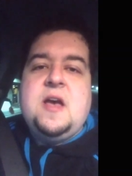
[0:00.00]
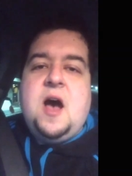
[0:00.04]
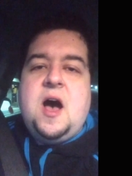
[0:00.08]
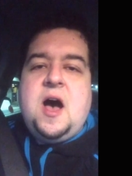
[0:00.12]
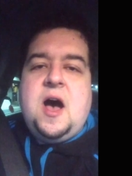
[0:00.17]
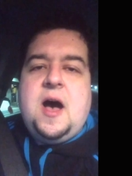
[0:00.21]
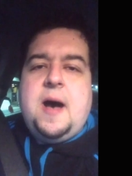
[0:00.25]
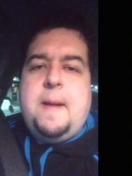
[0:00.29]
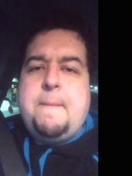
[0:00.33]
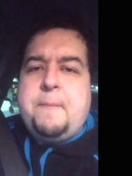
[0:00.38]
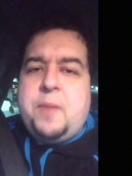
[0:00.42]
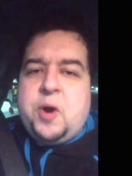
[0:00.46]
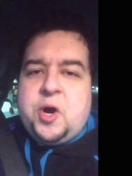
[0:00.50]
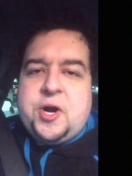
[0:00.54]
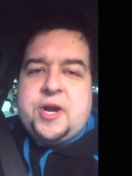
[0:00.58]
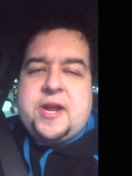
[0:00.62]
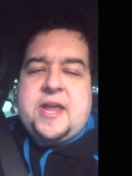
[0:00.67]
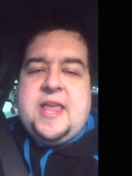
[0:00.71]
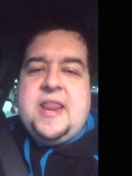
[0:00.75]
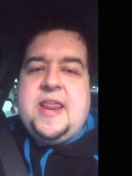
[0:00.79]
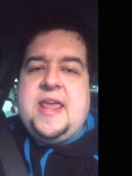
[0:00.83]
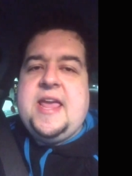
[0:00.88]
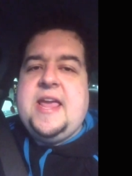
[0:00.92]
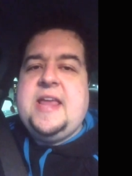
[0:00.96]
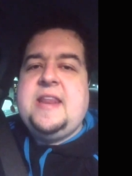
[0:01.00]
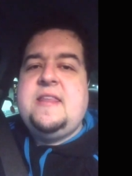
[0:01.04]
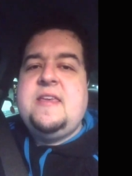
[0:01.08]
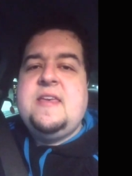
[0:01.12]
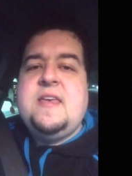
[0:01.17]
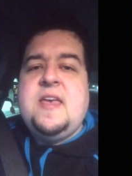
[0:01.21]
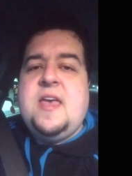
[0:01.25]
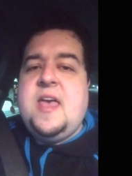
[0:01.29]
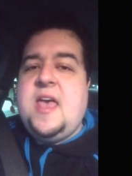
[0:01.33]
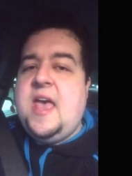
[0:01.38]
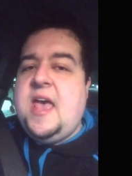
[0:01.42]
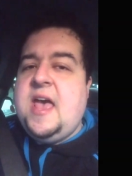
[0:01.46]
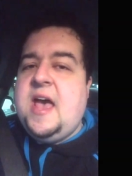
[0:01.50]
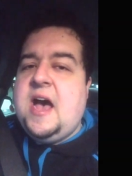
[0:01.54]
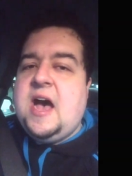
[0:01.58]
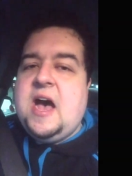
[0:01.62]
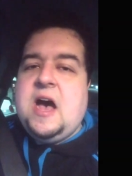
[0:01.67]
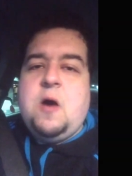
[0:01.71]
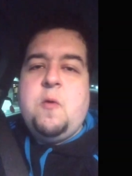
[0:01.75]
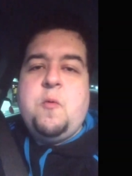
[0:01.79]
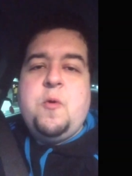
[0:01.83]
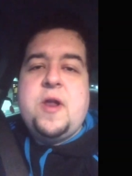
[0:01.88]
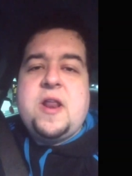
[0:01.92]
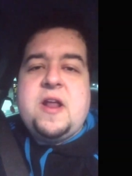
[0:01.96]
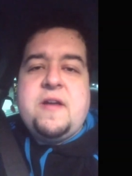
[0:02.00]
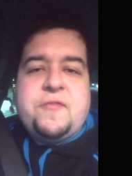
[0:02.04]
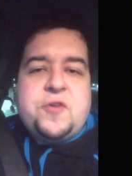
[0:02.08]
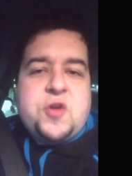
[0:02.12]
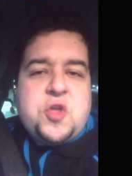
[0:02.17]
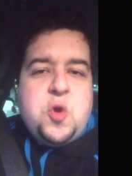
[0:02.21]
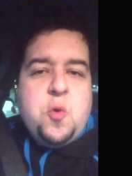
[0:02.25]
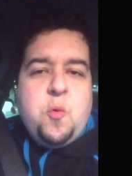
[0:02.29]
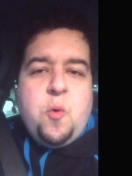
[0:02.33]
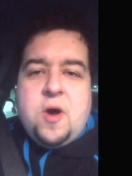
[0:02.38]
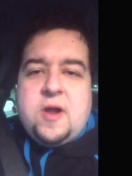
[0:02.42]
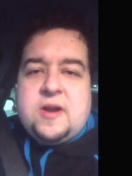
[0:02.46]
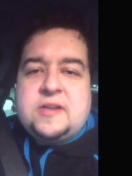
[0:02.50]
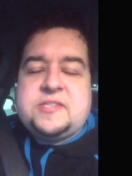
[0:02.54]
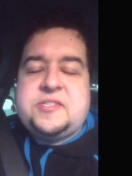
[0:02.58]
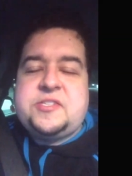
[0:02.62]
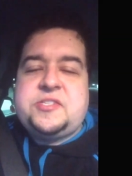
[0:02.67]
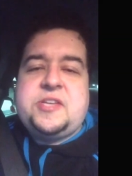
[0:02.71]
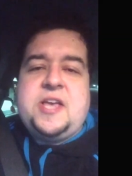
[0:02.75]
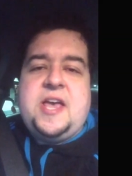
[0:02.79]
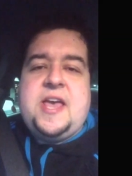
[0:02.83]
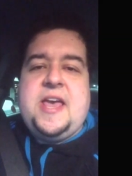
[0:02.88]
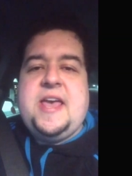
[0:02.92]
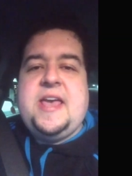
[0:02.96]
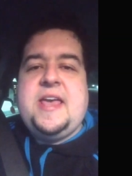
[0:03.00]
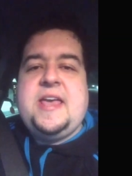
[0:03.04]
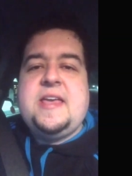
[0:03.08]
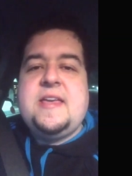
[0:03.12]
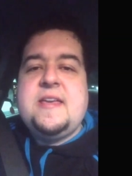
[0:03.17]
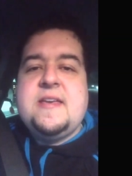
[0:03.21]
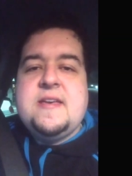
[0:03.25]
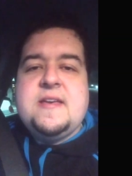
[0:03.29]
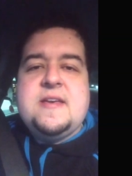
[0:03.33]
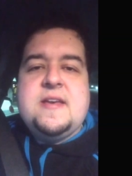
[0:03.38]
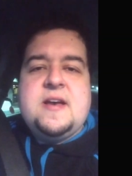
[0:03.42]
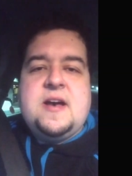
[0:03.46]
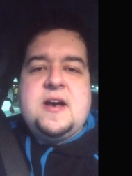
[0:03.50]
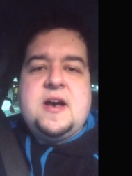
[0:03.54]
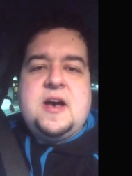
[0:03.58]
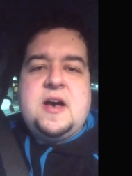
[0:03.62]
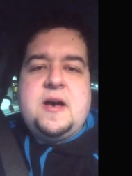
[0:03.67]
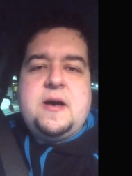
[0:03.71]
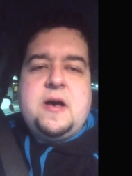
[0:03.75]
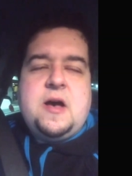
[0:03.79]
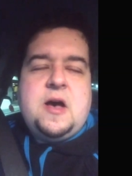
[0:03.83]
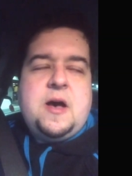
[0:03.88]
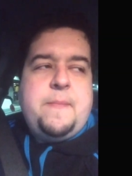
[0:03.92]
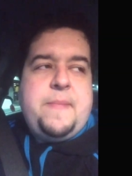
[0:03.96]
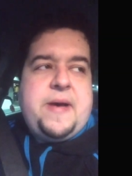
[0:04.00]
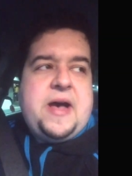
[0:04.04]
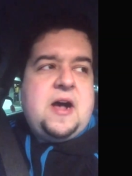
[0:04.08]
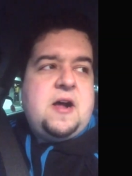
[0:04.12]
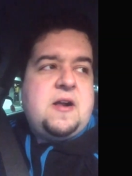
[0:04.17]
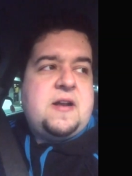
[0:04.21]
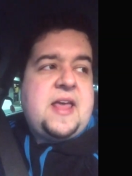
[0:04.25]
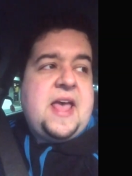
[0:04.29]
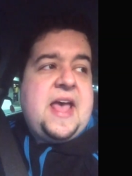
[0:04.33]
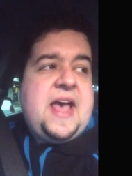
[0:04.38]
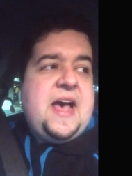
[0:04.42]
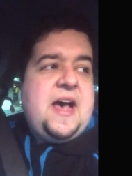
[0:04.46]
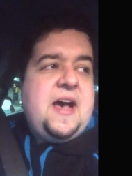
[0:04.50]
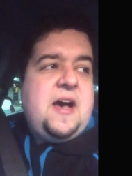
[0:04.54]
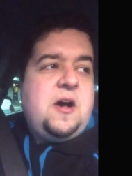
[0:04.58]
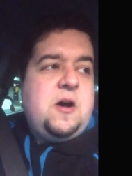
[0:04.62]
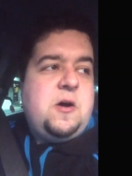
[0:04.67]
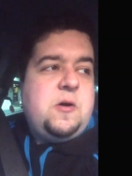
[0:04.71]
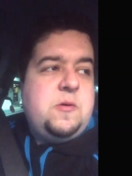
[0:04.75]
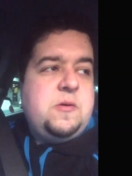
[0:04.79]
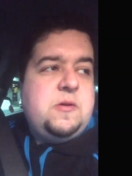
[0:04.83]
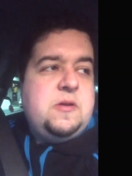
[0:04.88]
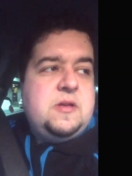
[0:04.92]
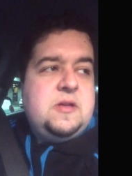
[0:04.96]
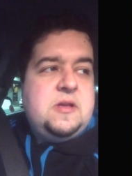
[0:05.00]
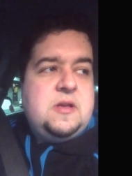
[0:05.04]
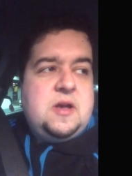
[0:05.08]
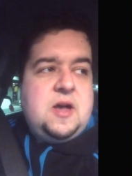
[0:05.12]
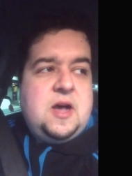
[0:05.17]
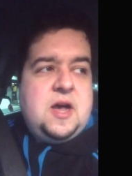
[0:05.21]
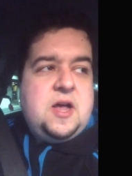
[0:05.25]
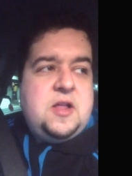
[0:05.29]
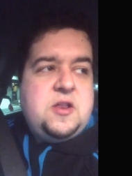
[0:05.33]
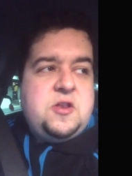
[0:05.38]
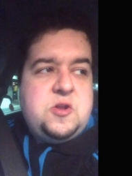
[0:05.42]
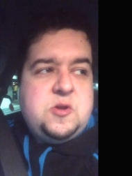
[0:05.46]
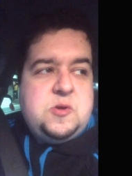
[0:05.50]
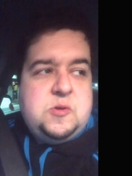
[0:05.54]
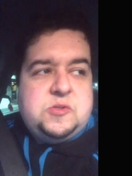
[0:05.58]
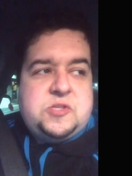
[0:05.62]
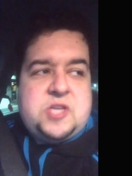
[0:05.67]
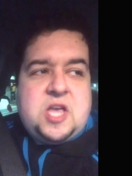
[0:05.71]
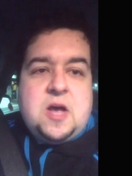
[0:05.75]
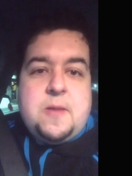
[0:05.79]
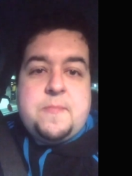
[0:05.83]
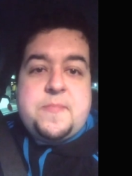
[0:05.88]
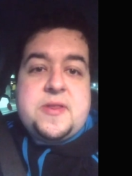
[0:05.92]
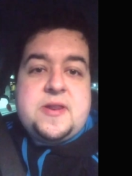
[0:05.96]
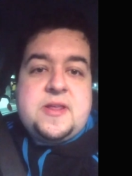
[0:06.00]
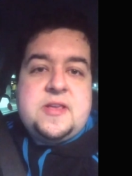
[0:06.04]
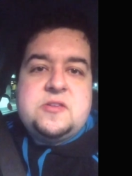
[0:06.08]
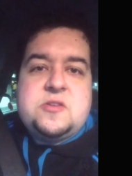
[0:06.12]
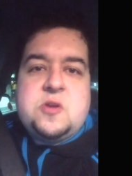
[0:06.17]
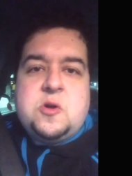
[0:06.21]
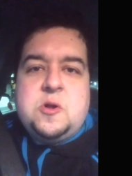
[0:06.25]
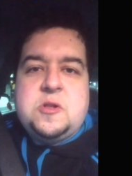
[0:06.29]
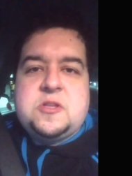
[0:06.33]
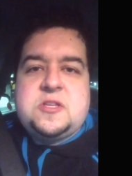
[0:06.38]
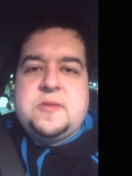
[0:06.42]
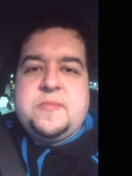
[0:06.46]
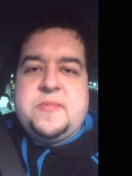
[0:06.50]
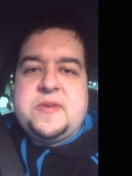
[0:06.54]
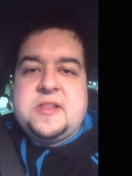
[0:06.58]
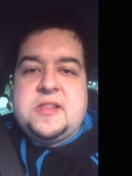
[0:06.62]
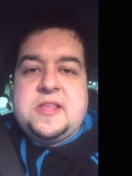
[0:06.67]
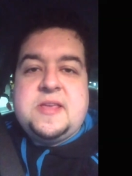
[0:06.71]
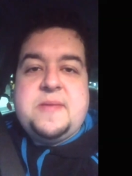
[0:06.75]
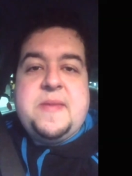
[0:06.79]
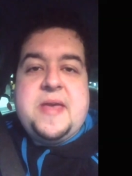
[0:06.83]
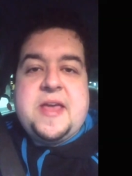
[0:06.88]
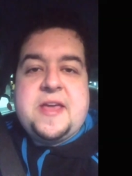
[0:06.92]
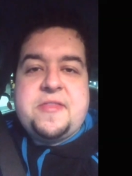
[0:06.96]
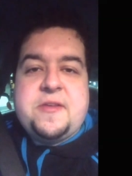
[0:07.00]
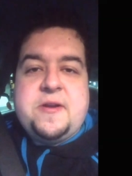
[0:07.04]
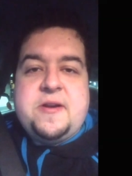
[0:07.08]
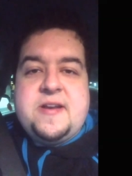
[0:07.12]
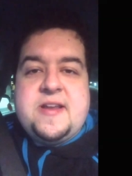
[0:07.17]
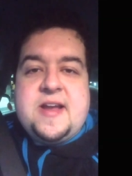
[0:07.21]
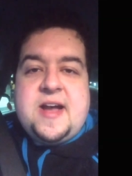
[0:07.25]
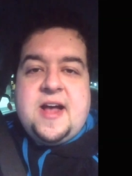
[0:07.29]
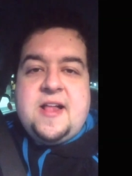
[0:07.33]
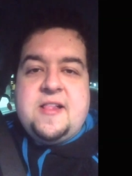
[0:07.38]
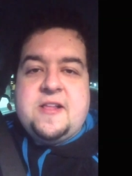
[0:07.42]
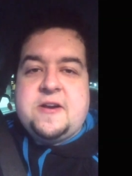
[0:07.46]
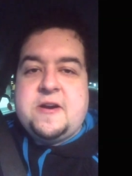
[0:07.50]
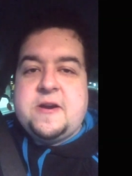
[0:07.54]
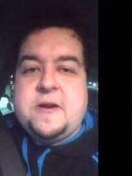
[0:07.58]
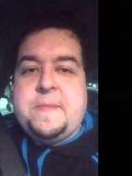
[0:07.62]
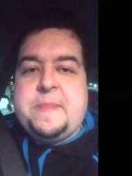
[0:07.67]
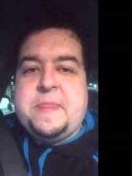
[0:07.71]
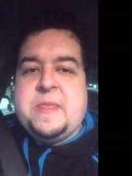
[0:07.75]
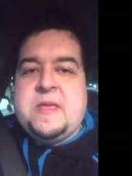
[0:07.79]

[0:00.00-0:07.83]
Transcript: uh, marketing, uh, whatever you want to say uh, about how uh, news companies ultimately make their dollar.